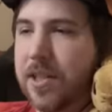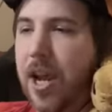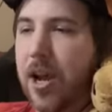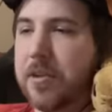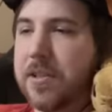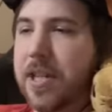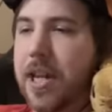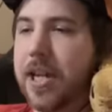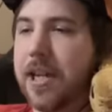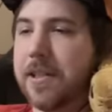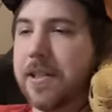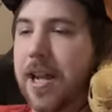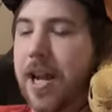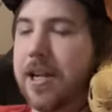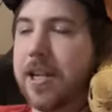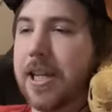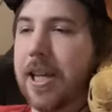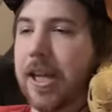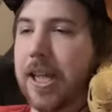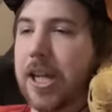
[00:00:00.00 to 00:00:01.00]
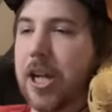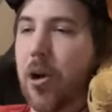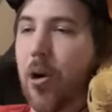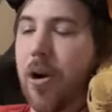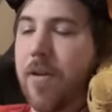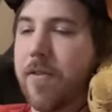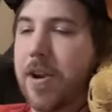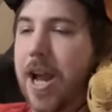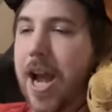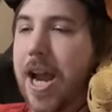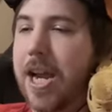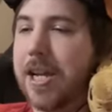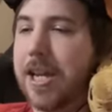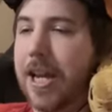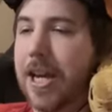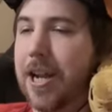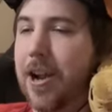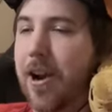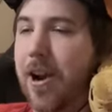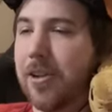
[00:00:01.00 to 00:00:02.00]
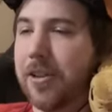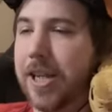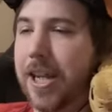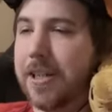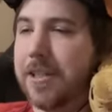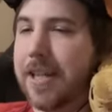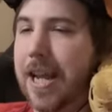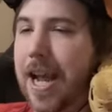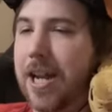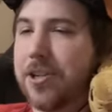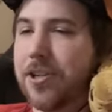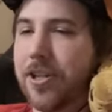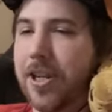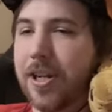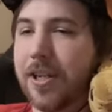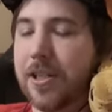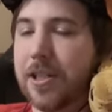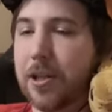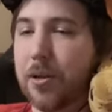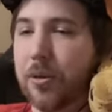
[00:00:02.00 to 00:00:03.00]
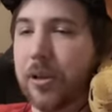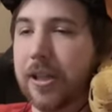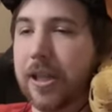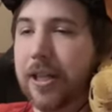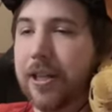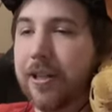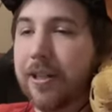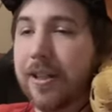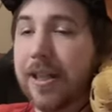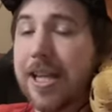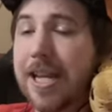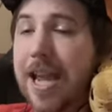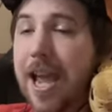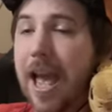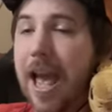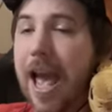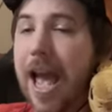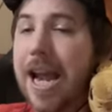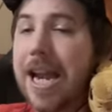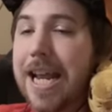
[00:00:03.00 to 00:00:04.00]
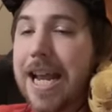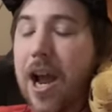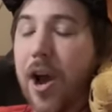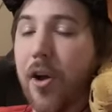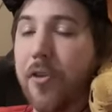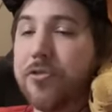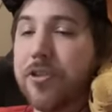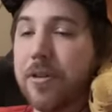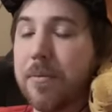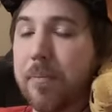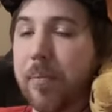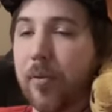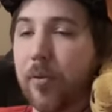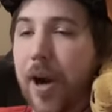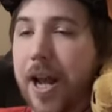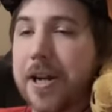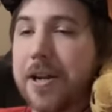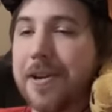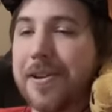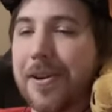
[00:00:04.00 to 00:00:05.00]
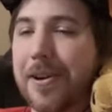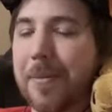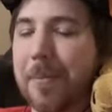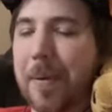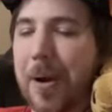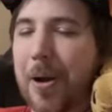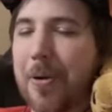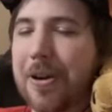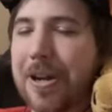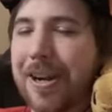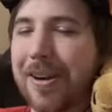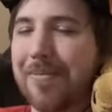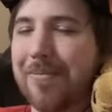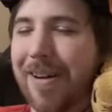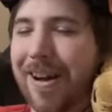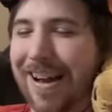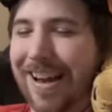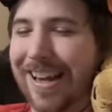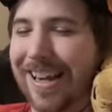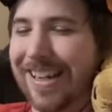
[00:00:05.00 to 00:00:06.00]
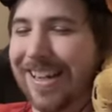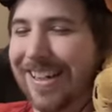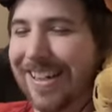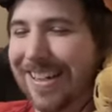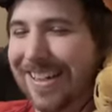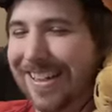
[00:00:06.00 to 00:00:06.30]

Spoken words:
So, Tinkaton killing Corviknight, getting all the attention to literally any other predator Pokemon.